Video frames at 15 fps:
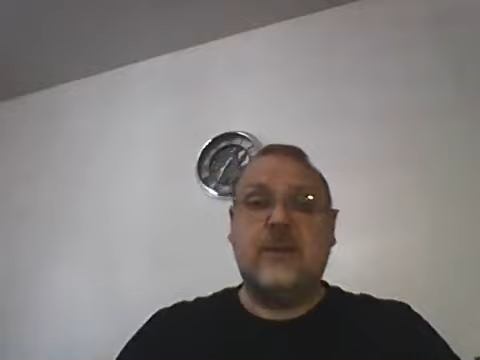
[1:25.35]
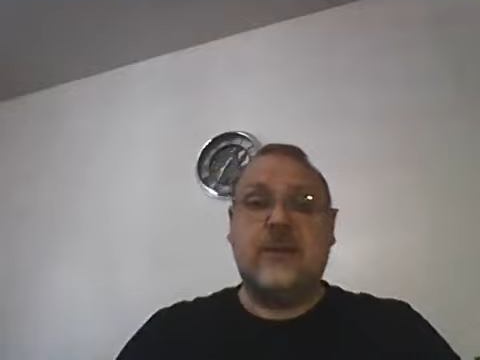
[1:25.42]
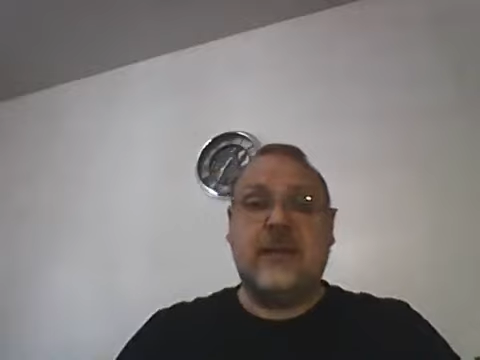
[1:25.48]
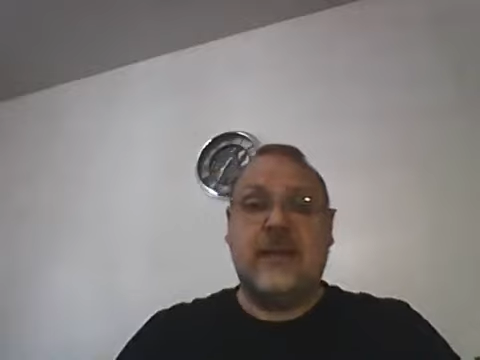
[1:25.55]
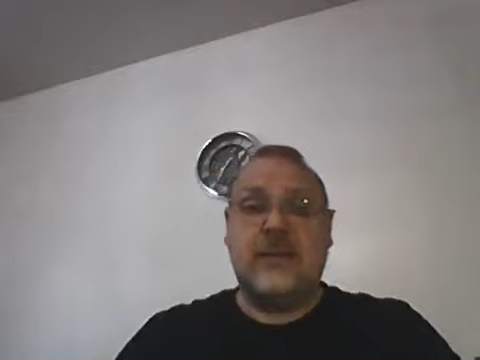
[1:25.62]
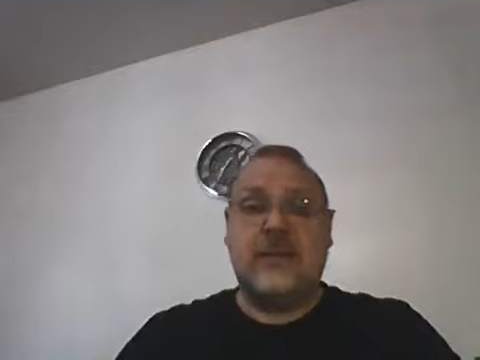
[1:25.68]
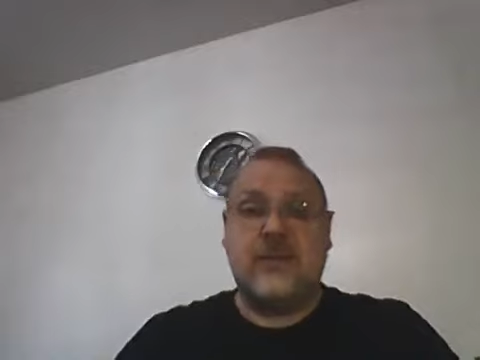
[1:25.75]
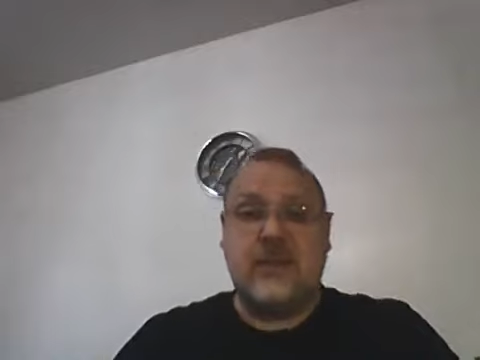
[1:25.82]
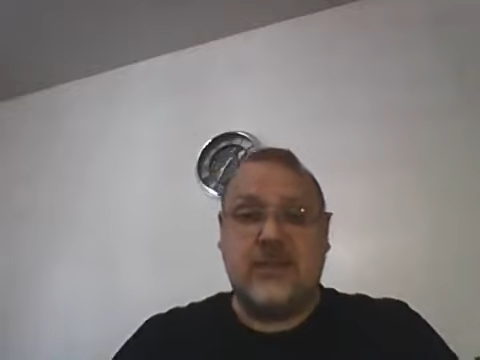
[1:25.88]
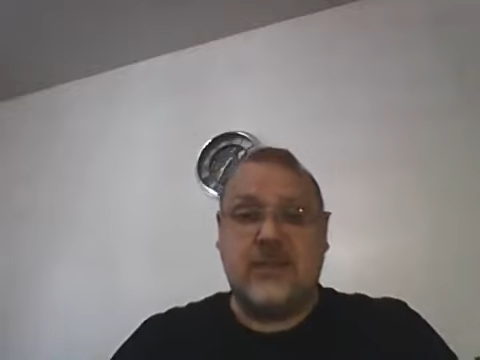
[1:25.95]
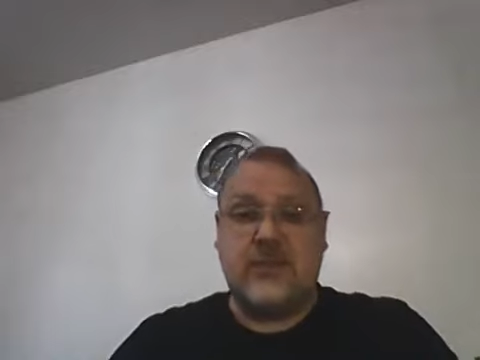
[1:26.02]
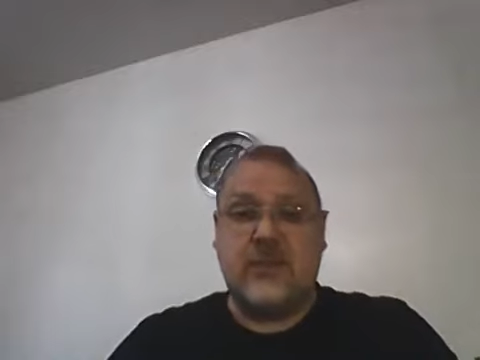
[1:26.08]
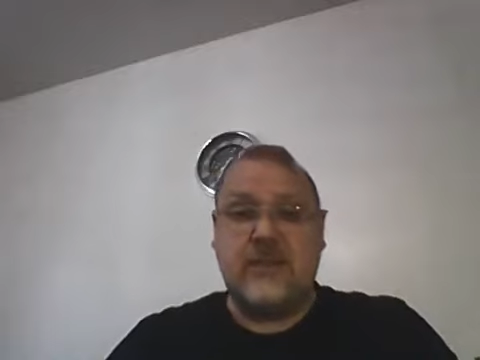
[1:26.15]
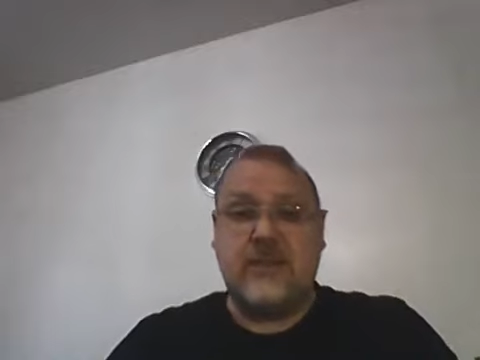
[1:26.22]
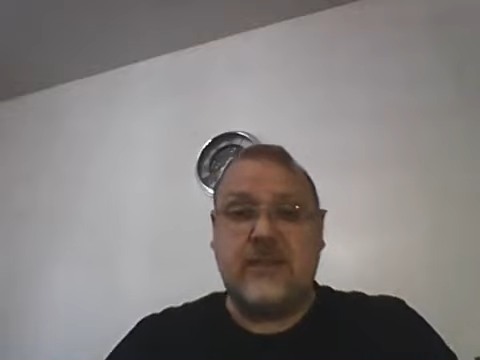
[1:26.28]
and let's just
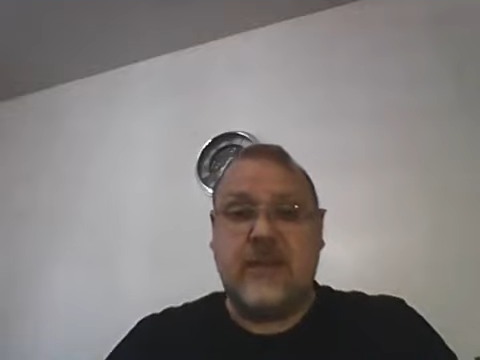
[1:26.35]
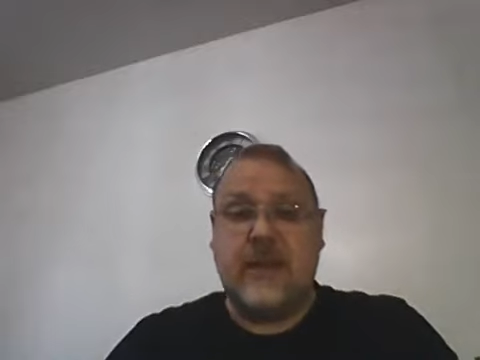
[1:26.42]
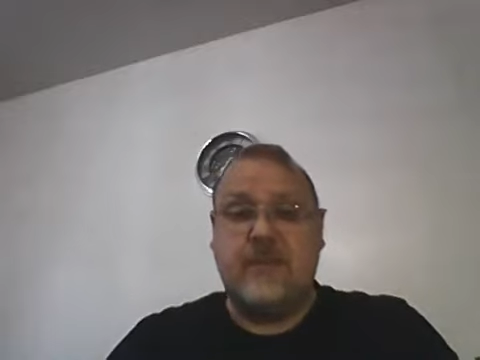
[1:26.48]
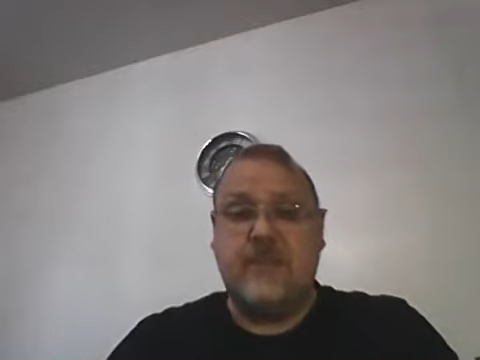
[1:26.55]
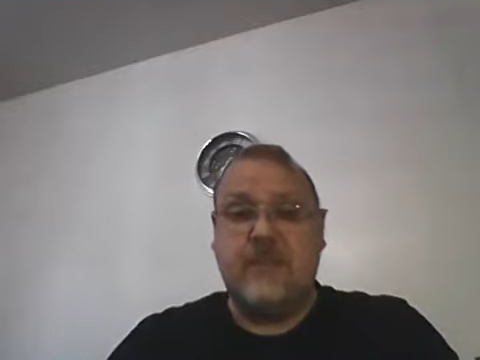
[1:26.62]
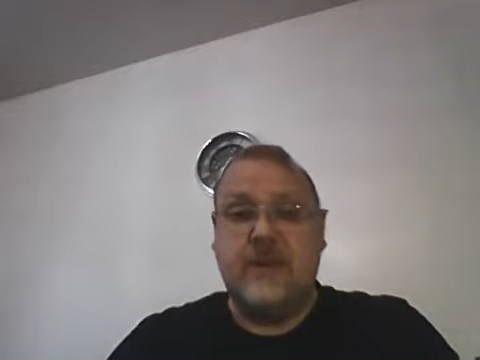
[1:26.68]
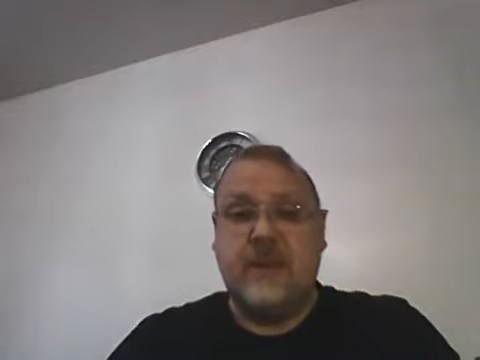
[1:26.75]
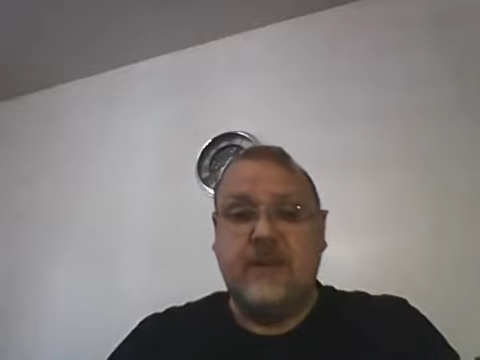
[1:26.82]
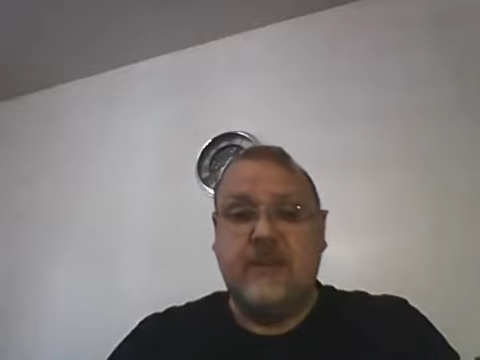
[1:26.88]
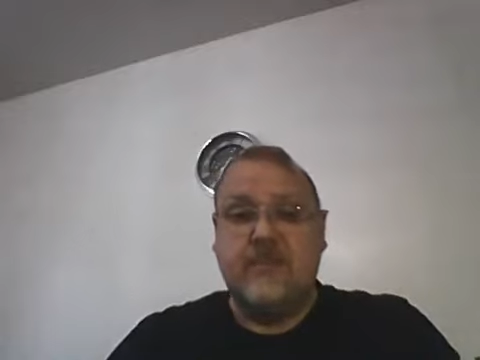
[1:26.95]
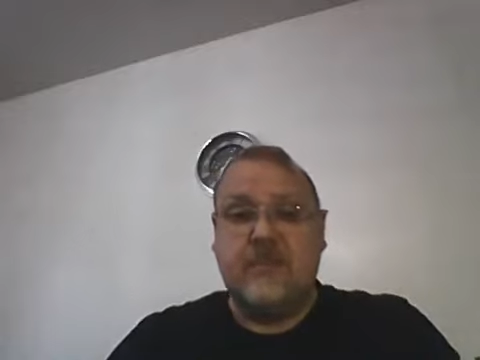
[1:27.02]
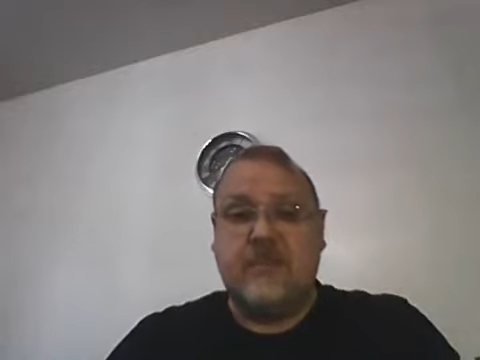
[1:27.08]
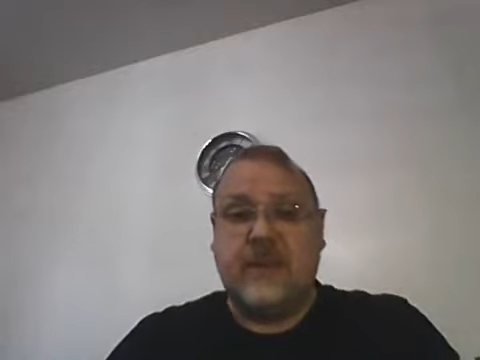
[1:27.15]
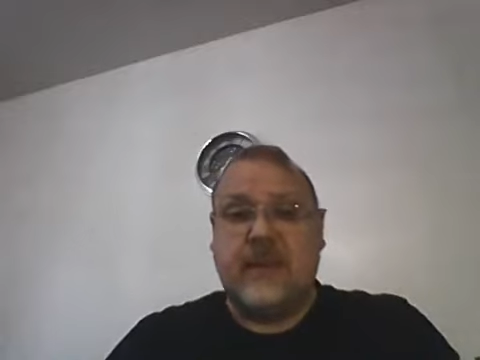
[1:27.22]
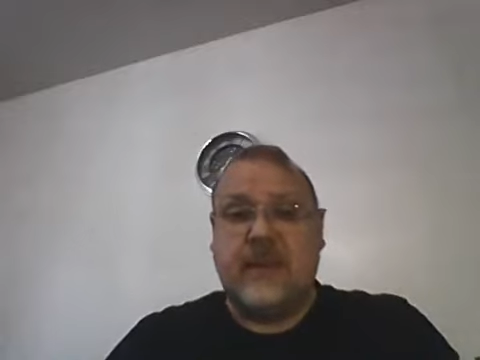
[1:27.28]
trust Him
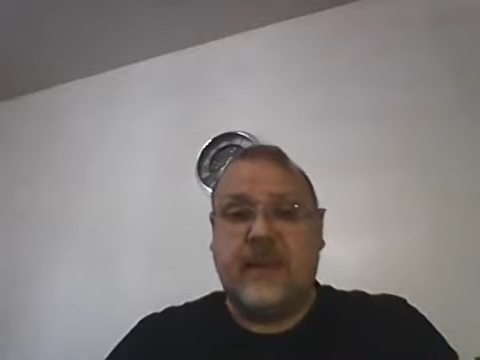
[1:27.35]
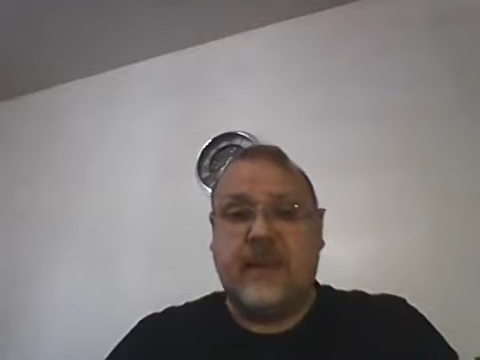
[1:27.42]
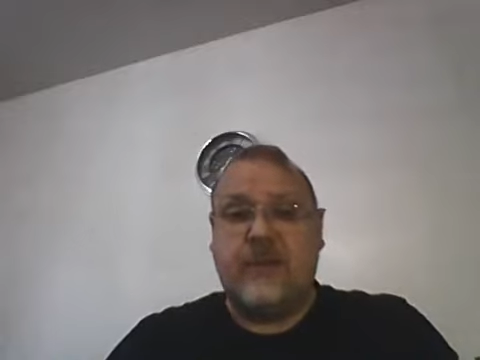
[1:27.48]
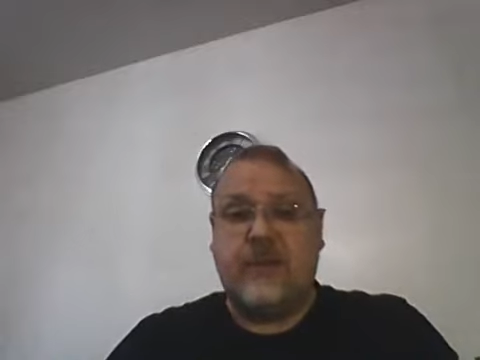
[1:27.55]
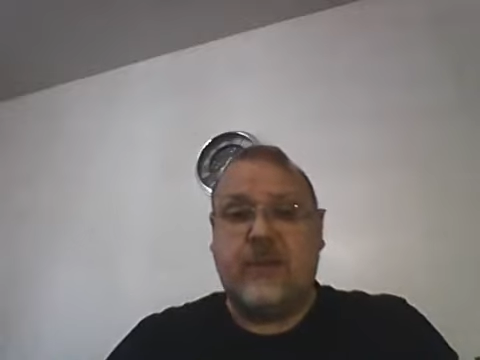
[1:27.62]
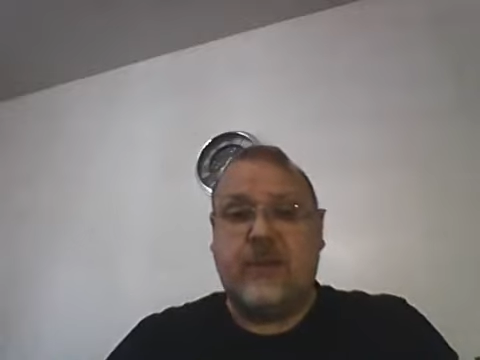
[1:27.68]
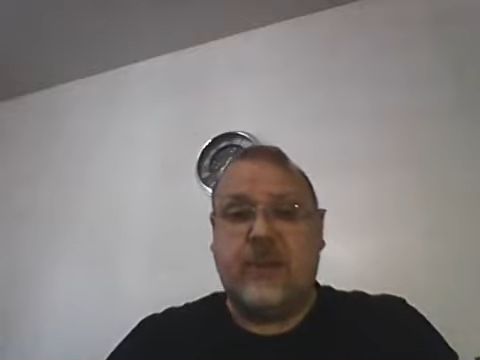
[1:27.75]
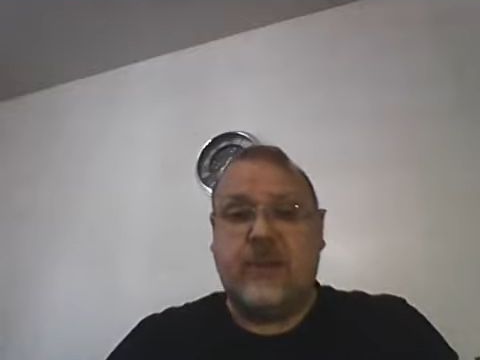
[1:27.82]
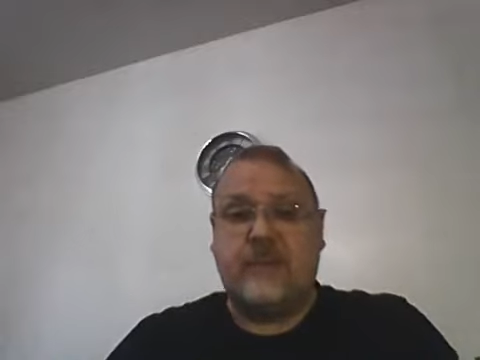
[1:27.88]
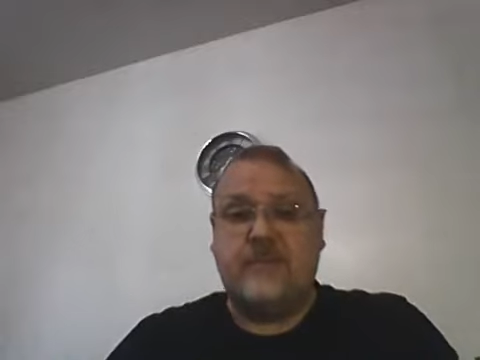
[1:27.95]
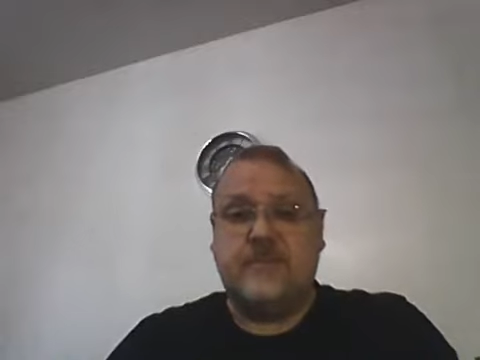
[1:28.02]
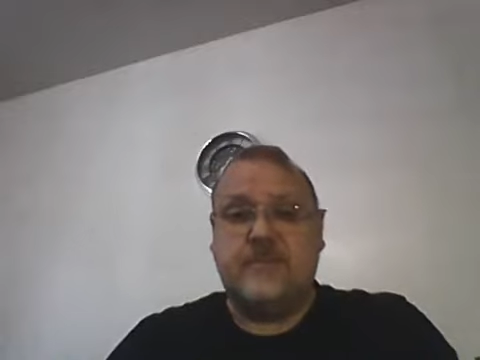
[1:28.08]
in everything.